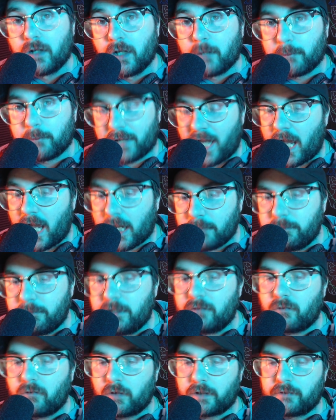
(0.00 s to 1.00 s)
but IP
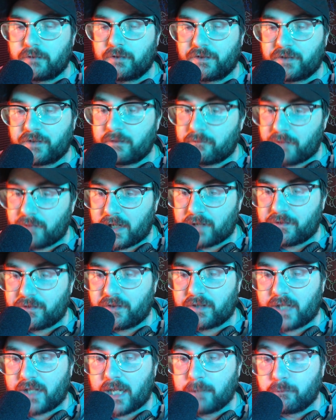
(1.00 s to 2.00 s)
loyalists and fans of
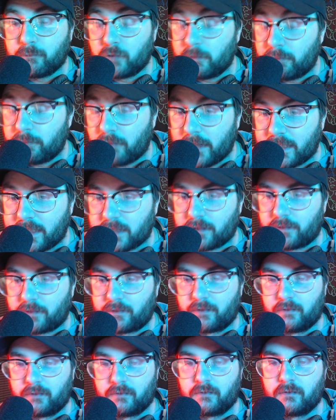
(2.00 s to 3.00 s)
the game will play
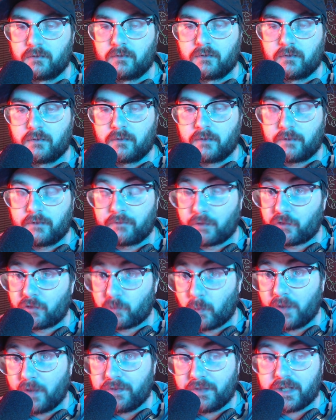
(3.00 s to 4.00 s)
it. If there's
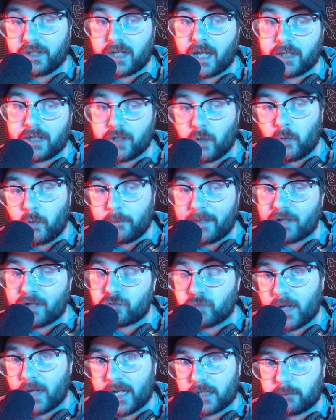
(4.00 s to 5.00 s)
one thing I know about
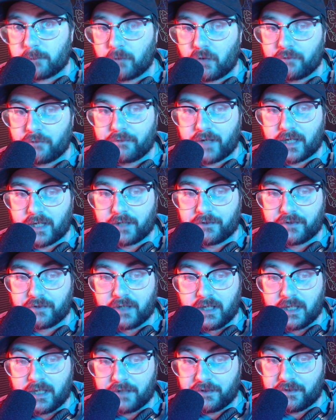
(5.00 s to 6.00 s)
Dragon Ball fans,
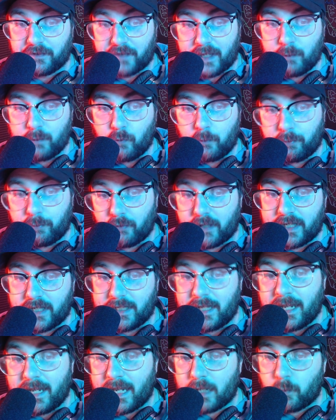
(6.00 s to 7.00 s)
is that they will
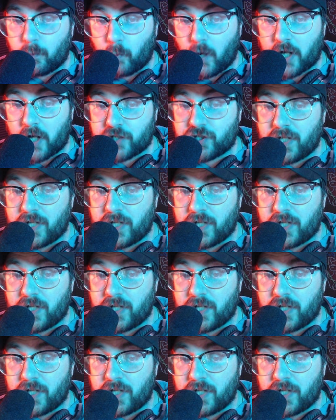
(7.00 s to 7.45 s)
play and watch